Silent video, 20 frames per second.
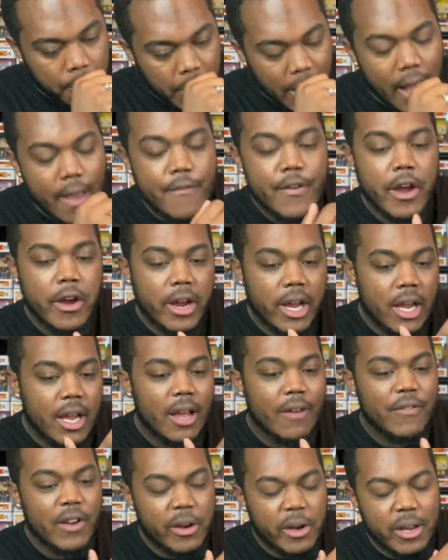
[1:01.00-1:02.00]
a very
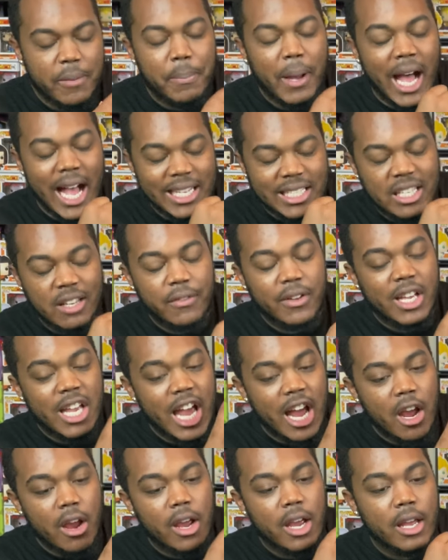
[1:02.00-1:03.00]
very positive and
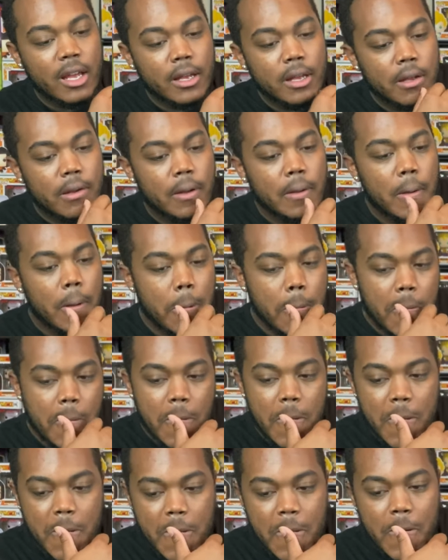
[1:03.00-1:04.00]
caring
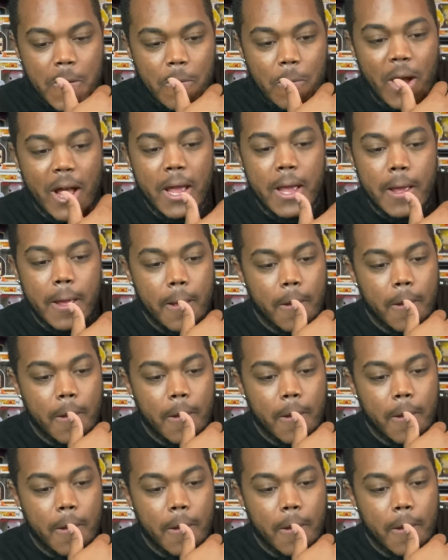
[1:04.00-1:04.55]
way.